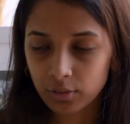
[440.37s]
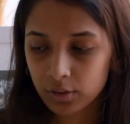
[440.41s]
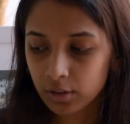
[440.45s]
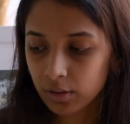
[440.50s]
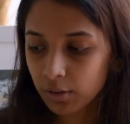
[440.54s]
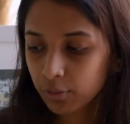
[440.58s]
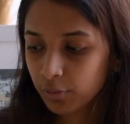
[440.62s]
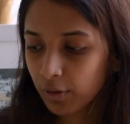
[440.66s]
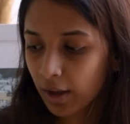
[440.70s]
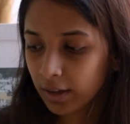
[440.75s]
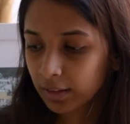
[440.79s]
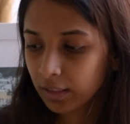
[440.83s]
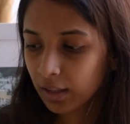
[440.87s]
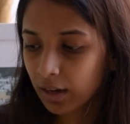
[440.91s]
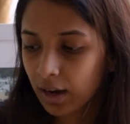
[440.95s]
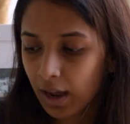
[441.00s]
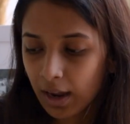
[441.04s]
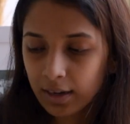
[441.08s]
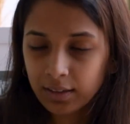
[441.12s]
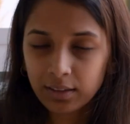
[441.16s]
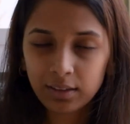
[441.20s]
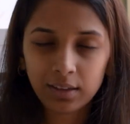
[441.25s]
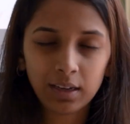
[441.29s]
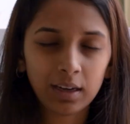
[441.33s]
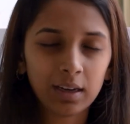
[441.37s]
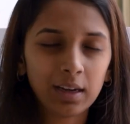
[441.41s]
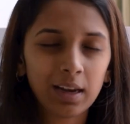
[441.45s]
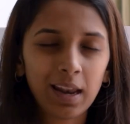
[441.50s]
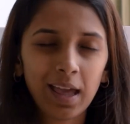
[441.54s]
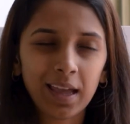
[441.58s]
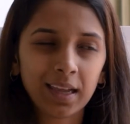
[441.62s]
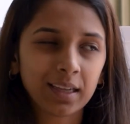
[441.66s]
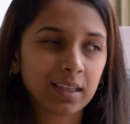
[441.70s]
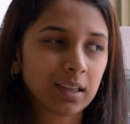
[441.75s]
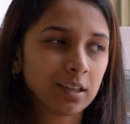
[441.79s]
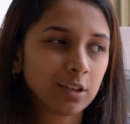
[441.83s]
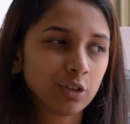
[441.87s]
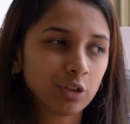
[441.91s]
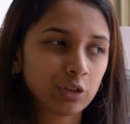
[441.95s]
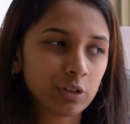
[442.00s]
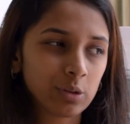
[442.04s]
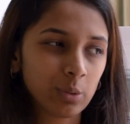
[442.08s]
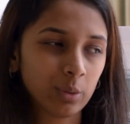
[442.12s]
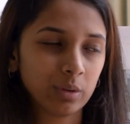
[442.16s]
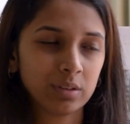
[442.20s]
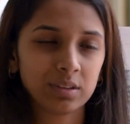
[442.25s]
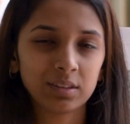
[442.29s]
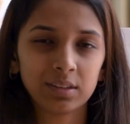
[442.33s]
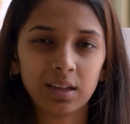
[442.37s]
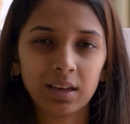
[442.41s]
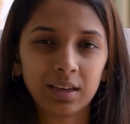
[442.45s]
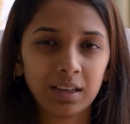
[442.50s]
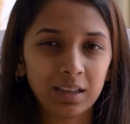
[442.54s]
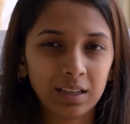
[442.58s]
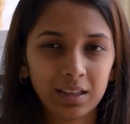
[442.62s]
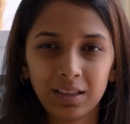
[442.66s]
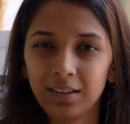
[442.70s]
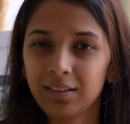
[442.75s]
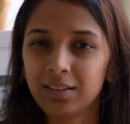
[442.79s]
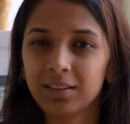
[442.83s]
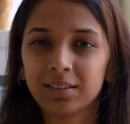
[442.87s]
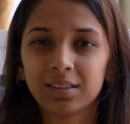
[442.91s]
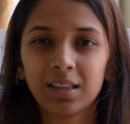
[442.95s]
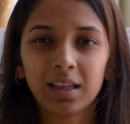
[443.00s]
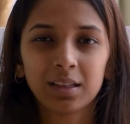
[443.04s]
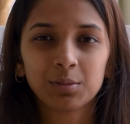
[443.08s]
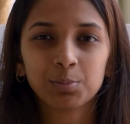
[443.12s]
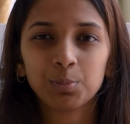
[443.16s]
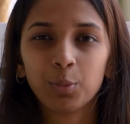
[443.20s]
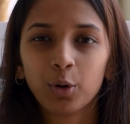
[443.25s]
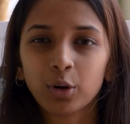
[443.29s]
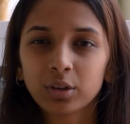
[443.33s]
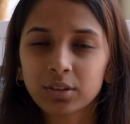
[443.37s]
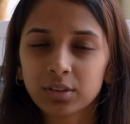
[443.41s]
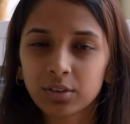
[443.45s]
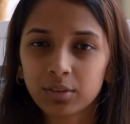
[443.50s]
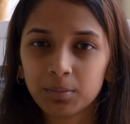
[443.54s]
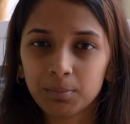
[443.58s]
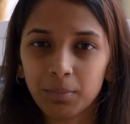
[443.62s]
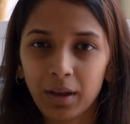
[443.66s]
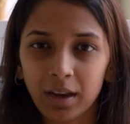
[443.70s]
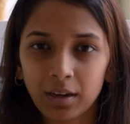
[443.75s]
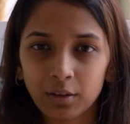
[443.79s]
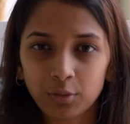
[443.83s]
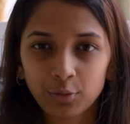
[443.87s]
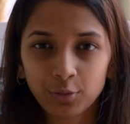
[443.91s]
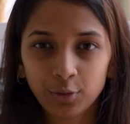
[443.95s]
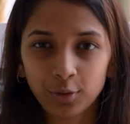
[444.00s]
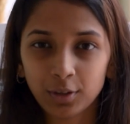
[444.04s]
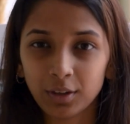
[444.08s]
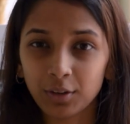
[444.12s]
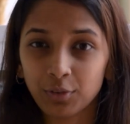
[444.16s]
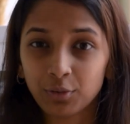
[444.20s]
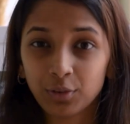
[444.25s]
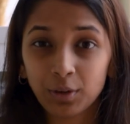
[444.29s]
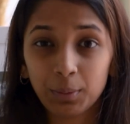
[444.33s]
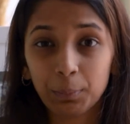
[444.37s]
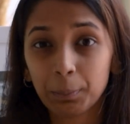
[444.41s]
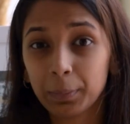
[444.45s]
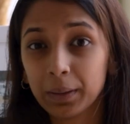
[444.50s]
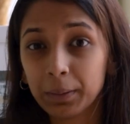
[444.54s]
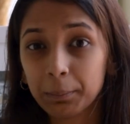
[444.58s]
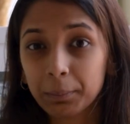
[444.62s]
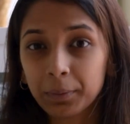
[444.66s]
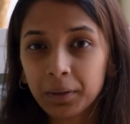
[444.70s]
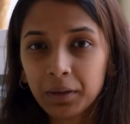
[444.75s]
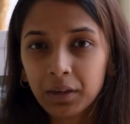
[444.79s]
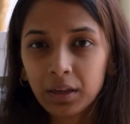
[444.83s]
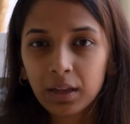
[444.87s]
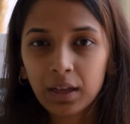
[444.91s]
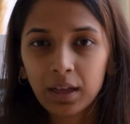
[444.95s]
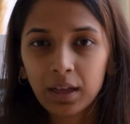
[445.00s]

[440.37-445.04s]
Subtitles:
So the fact that I didn't like it shows that the book's meant for different people.